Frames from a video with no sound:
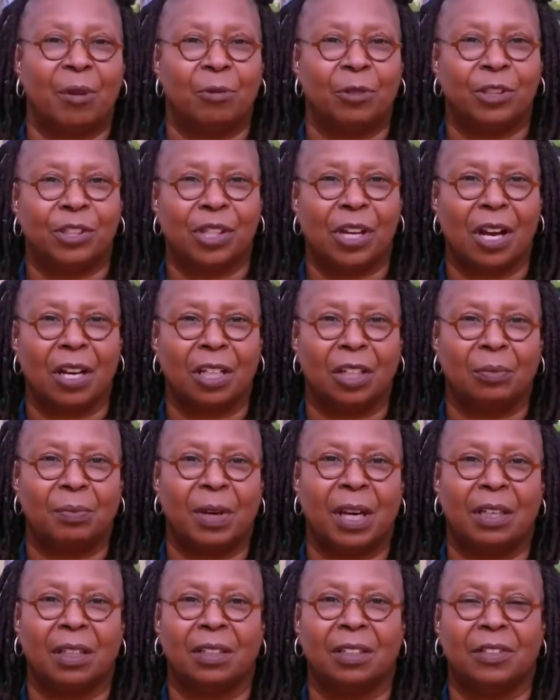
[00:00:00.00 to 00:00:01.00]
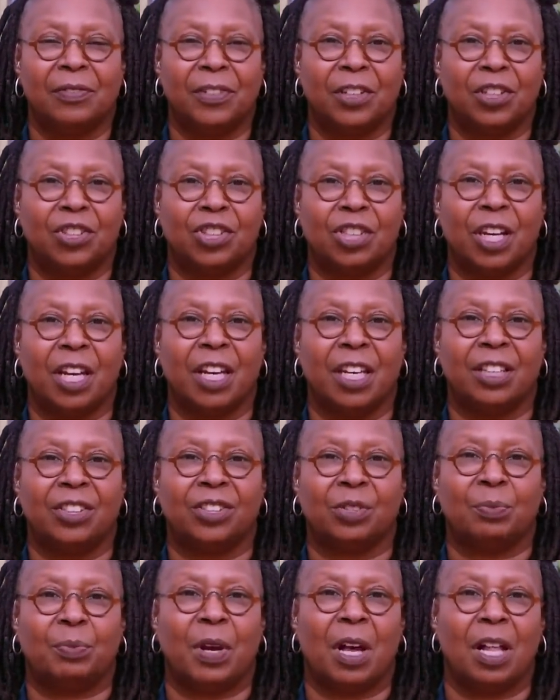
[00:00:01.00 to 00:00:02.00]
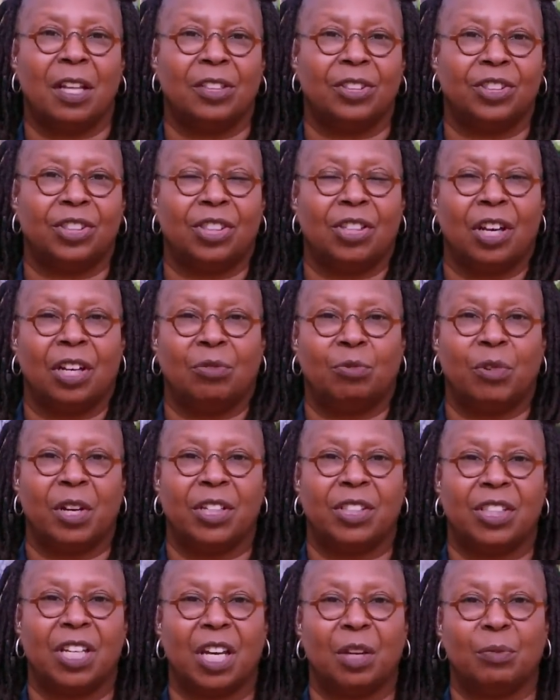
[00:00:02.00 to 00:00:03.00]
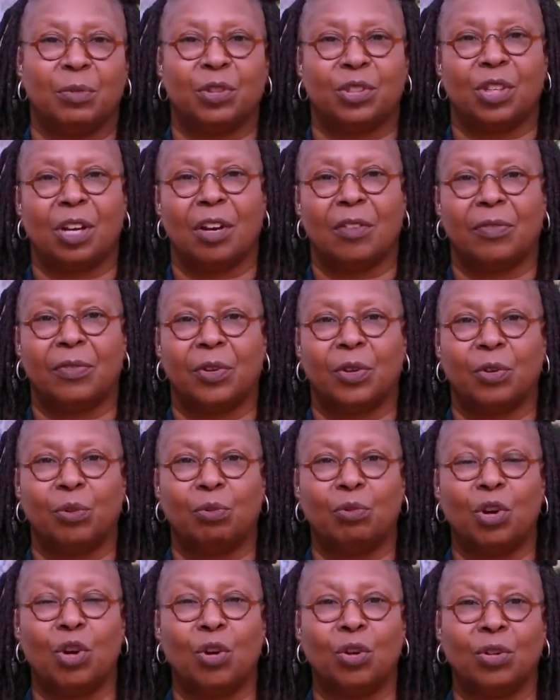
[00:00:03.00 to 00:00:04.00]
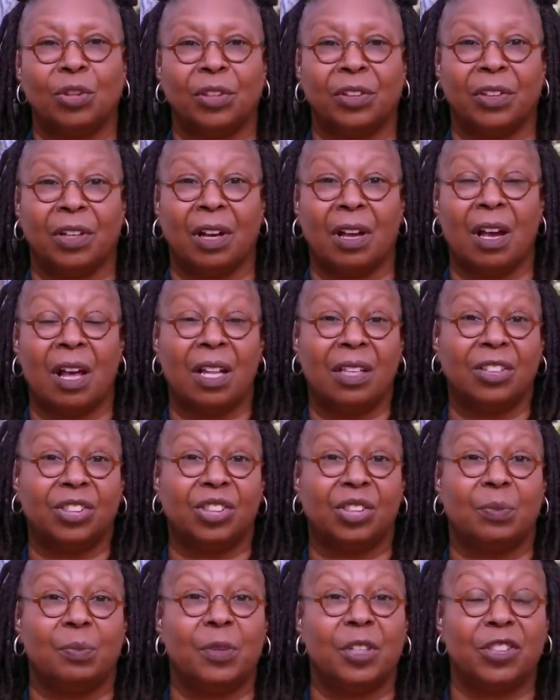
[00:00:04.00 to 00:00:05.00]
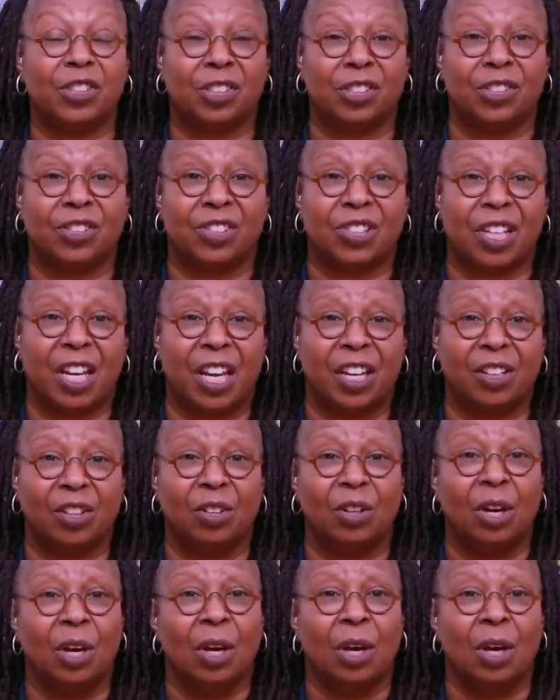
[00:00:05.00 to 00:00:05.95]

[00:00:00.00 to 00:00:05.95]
We're talking about Olivia Jade's apology on Red Table Talk for her role in the college admissions scandal.